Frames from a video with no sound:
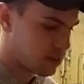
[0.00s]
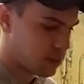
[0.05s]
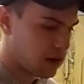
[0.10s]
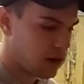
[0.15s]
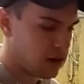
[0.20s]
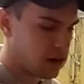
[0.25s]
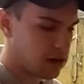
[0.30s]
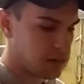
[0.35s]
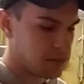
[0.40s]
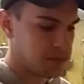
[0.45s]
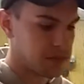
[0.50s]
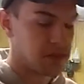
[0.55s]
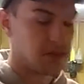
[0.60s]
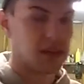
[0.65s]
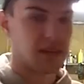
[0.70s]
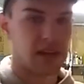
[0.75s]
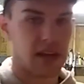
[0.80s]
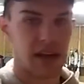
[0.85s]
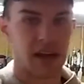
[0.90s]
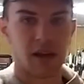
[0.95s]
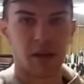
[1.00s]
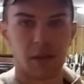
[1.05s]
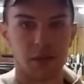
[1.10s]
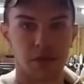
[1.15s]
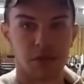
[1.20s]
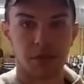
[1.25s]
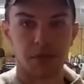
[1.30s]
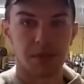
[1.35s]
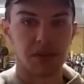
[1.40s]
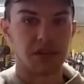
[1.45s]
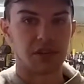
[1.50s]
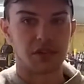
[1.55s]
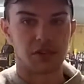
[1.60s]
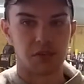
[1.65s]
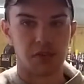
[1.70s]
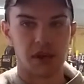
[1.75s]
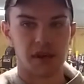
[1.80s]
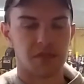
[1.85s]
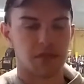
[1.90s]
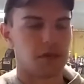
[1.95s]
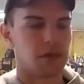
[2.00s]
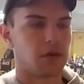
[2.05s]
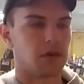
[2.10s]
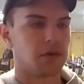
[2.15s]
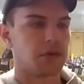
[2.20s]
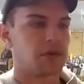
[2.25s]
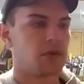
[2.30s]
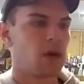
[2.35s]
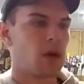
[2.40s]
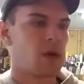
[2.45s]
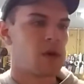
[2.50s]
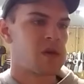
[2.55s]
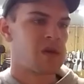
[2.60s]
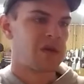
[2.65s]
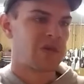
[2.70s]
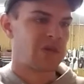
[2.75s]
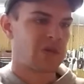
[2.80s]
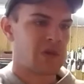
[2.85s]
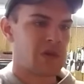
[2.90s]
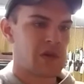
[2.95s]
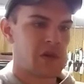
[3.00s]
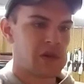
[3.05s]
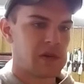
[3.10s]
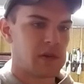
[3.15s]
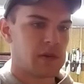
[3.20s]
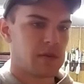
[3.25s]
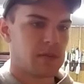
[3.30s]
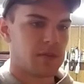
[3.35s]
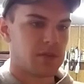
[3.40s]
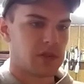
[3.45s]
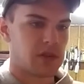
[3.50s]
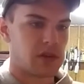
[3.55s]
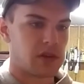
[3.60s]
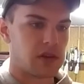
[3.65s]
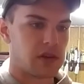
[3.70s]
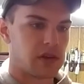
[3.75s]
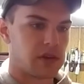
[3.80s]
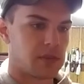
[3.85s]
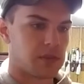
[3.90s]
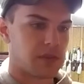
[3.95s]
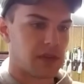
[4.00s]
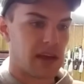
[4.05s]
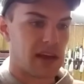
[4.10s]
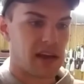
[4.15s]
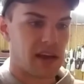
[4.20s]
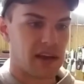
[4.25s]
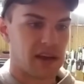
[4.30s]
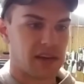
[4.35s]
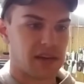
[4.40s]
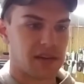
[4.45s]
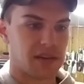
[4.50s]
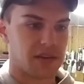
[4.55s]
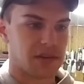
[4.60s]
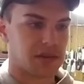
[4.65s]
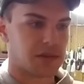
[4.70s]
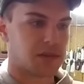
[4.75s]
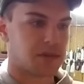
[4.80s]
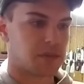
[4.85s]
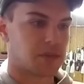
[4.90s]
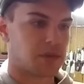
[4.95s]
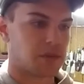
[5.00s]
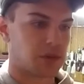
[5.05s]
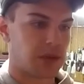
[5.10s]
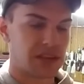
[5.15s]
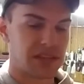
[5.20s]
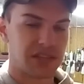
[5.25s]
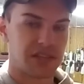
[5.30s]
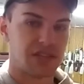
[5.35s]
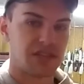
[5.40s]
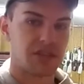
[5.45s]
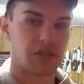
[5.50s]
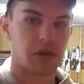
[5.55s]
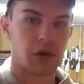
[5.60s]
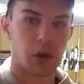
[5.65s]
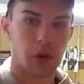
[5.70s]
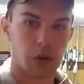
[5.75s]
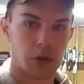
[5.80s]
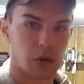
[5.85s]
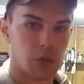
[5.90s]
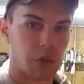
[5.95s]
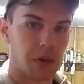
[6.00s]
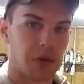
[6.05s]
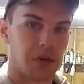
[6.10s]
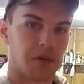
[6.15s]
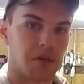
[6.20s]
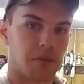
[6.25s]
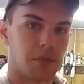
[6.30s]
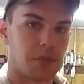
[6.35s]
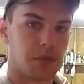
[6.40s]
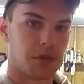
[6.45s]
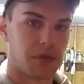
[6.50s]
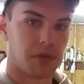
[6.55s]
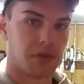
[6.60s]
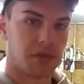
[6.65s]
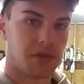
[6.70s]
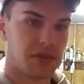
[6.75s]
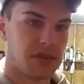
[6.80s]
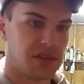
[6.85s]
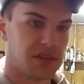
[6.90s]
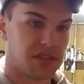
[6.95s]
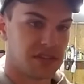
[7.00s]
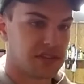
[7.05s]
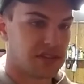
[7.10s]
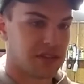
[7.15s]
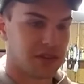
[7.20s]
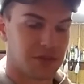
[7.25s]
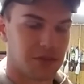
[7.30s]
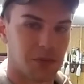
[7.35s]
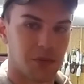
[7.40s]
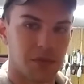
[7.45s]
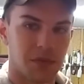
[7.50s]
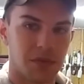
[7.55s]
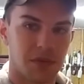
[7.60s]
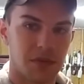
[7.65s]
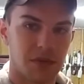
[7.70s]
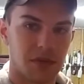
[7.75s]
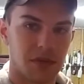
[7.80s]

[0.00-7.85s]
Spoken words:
mom's dad, which would be his grandfather, had a lessons in arc welding book. It's like from